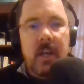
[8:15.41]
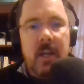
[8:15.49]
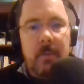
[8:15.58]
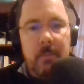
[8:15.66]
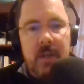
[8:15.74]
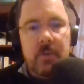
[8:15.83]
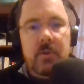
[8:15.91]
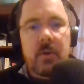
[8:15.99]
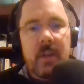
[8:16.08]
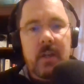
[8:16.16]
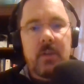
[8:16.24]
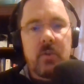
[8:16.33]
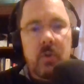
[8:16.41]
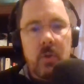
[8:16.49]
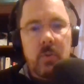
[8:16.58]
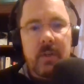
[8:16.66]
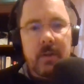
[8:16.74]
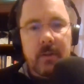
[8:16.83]
and make sure that is
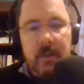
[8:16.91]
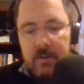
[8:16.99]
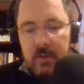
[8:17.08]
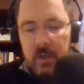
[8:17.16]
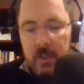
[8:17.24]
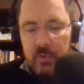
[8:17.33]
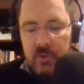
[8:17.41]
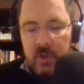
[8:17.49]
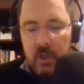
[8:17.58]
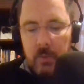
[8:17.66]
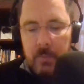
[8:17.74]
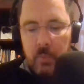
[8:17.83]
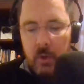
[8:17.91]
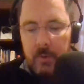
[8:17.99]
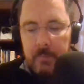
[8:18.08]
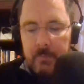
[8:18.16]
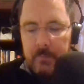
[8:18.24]
known in the disclaimers in our report.